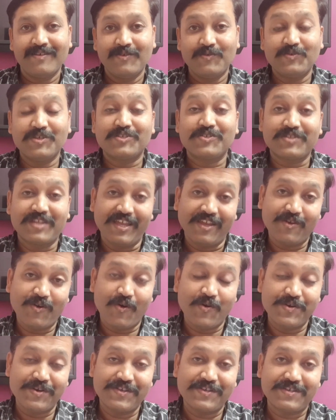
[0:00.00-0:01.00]
Just think
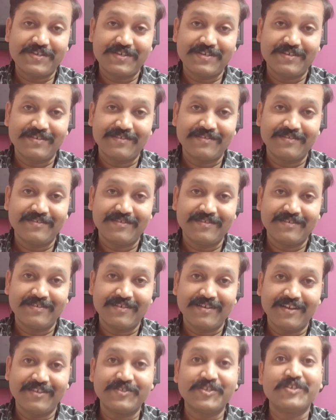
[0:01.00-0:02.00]
on it
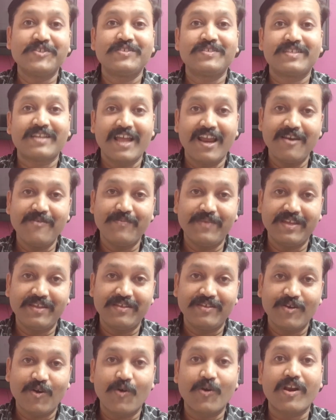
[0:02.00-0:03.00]
and just tell
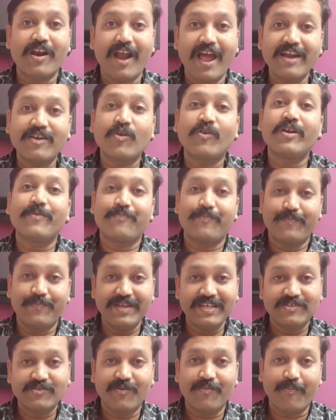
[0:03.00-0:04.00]
me or write on a
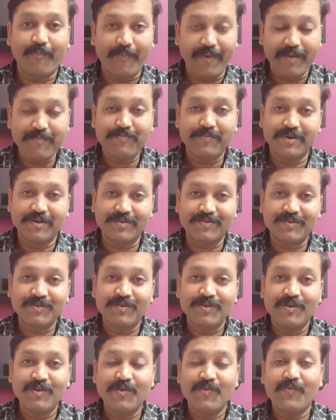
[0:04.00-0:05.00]
piece of paper
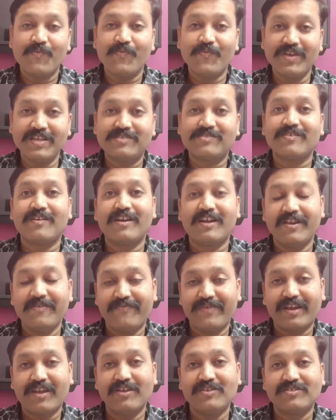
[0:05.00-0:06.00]
which
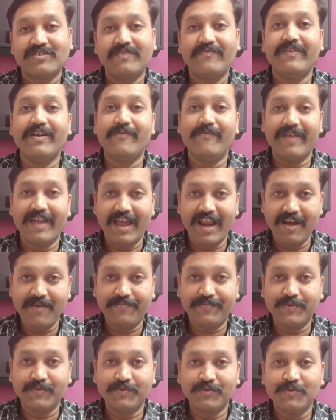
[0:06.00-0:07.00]
certification will
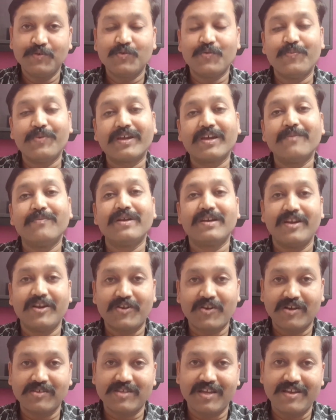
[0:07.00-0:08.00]
help you to become a
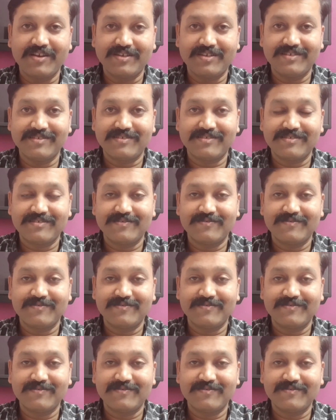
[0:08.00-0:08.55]
data scientist.